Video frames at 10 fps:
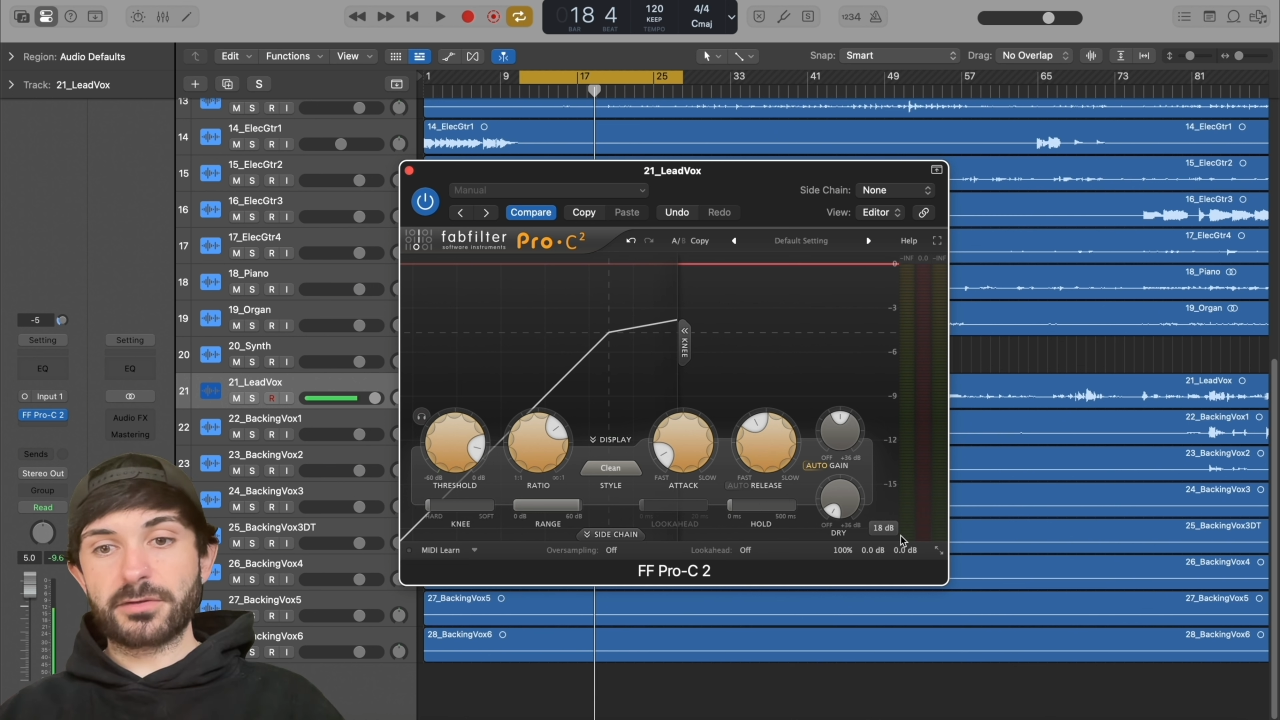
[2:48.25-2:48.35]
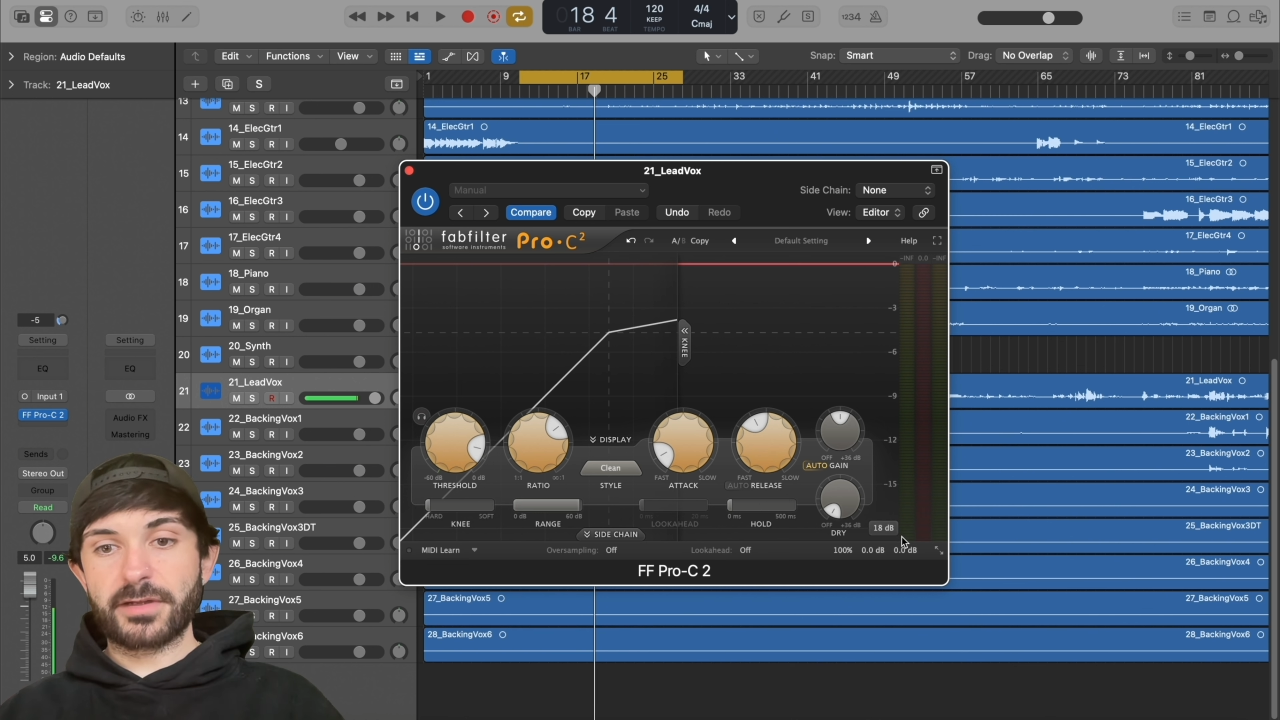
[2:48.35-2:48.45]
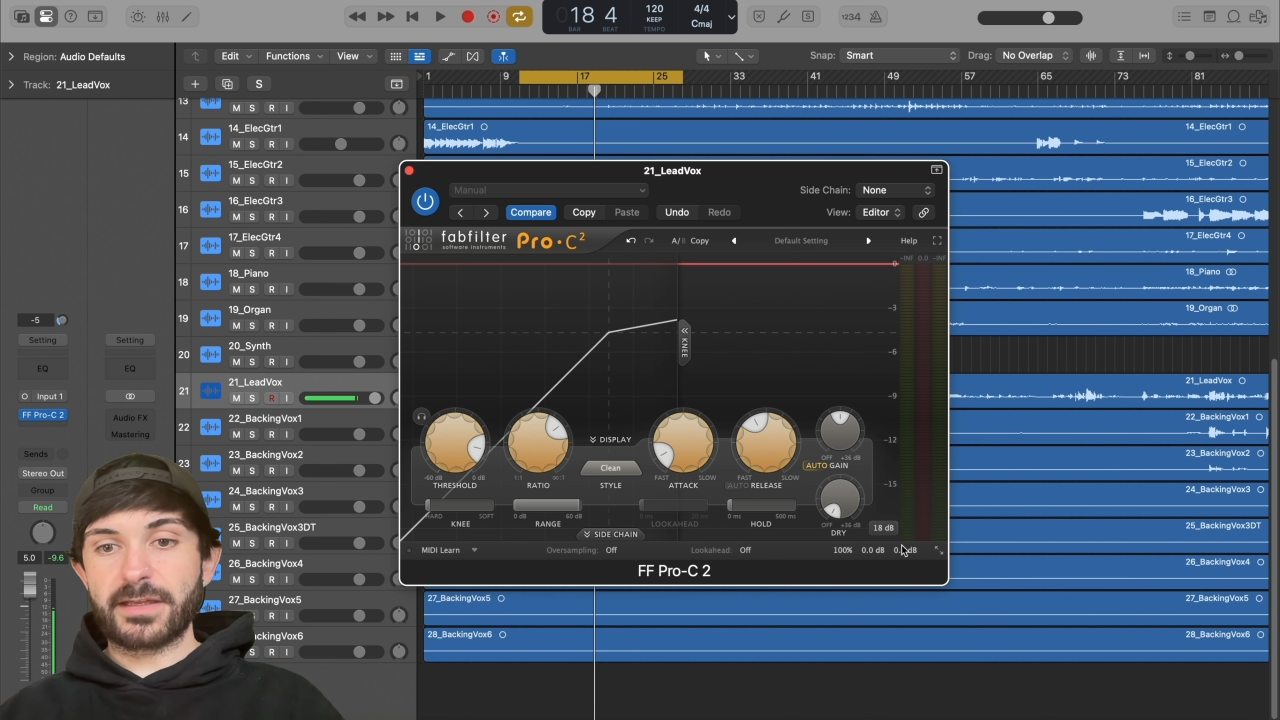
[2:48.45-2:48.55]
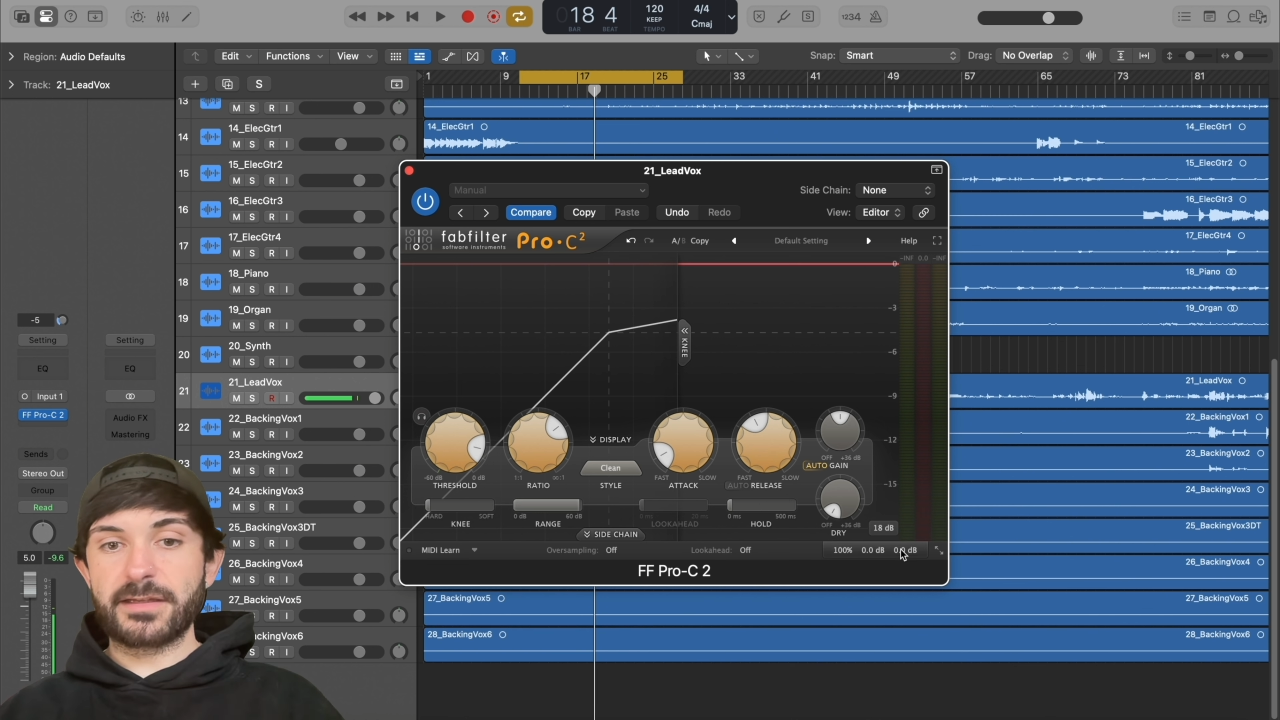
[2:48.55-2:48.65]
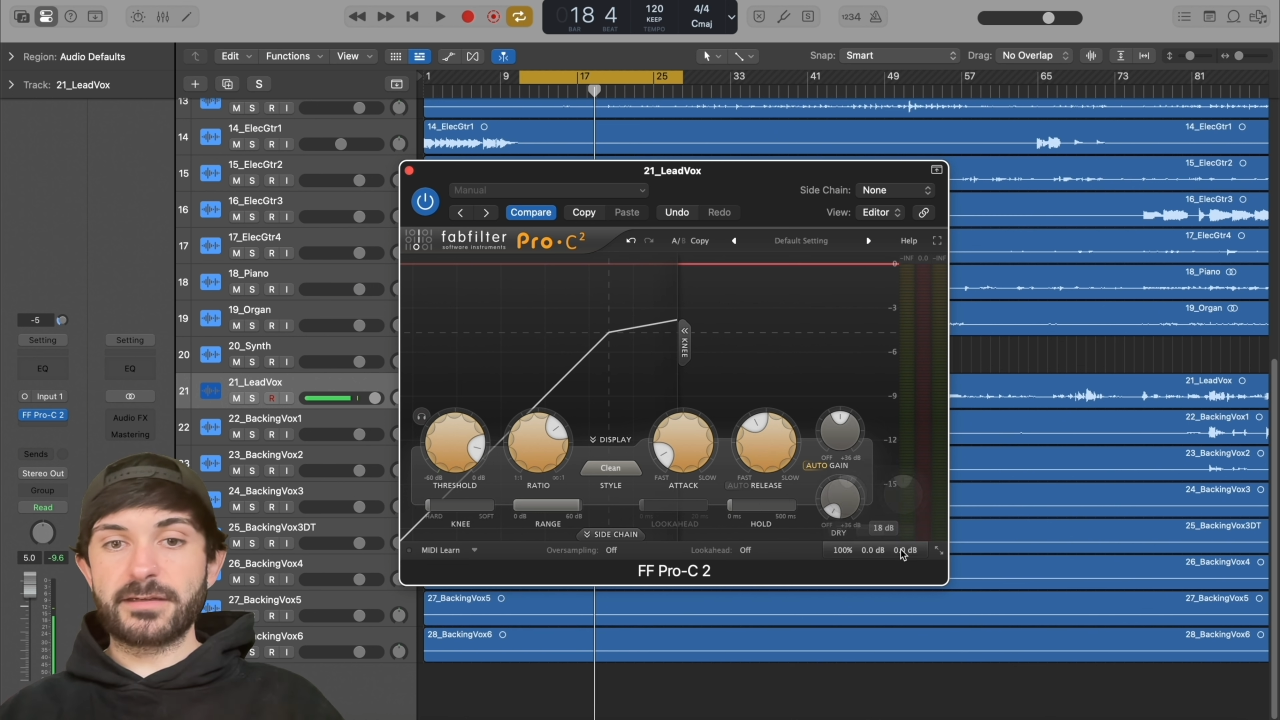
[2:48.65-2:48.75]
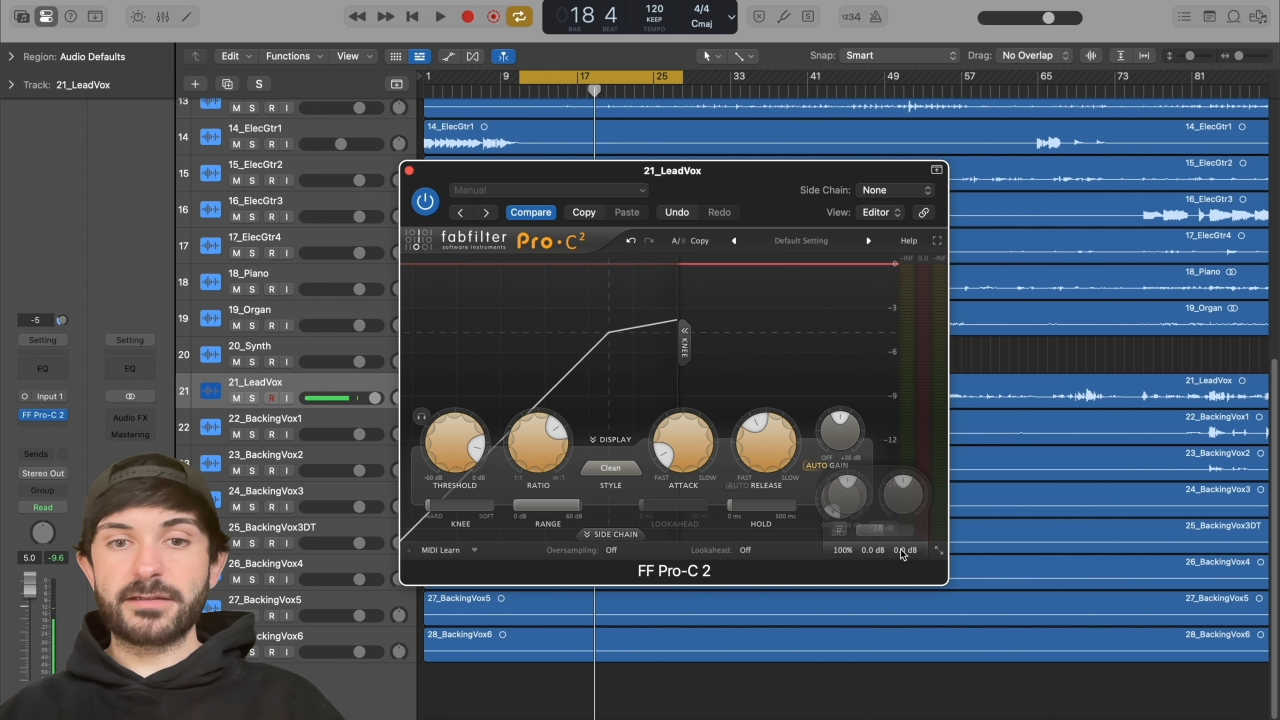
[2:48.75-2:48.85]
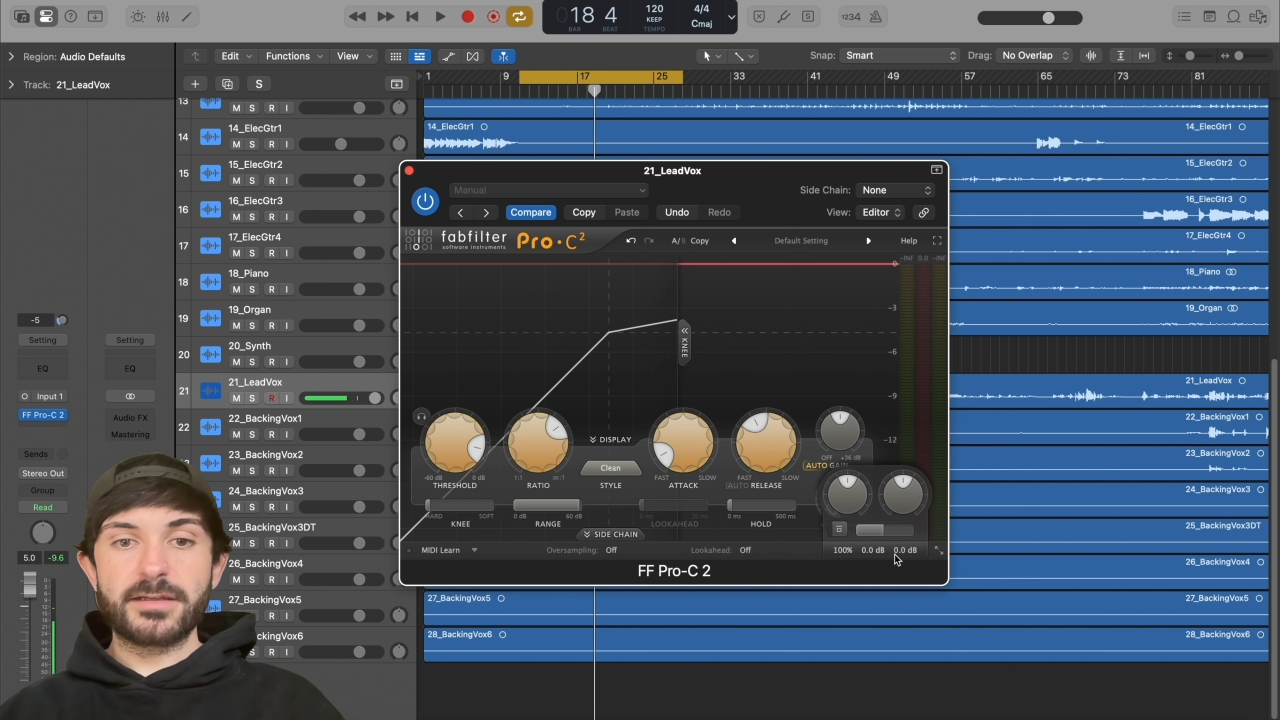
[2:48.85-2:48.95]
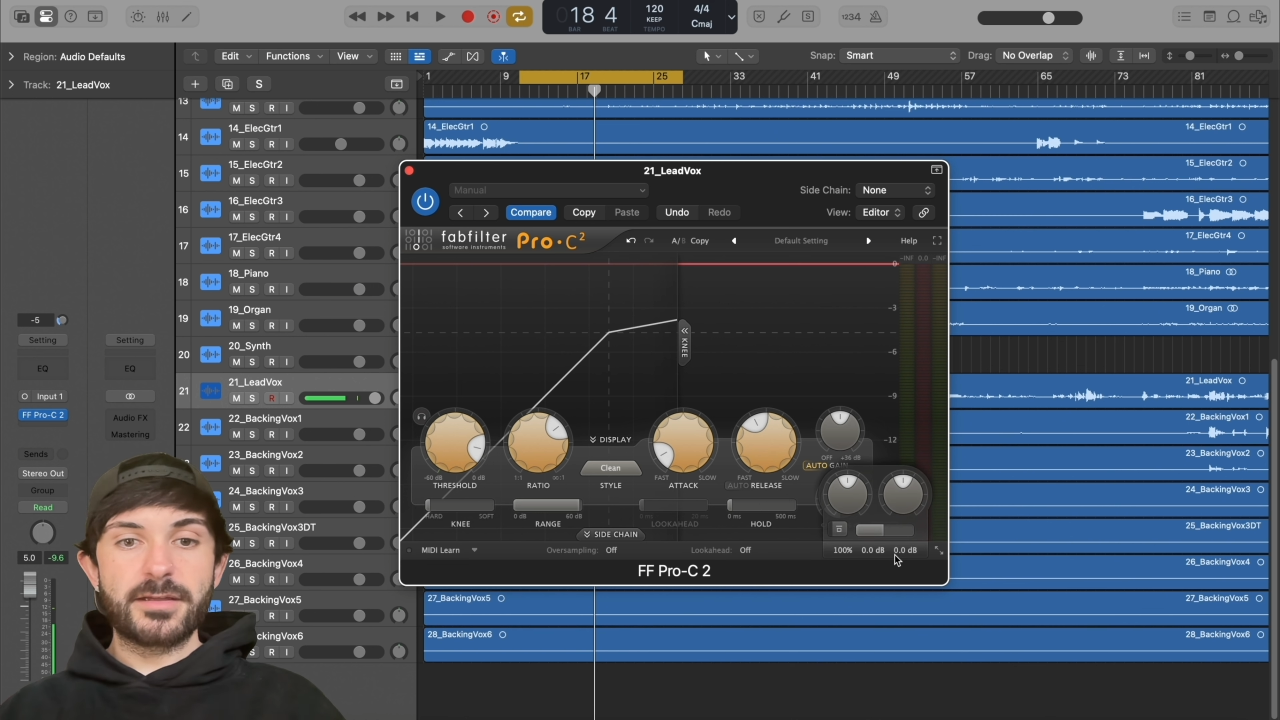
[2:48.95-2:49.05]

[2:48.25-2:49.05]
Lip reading: gain,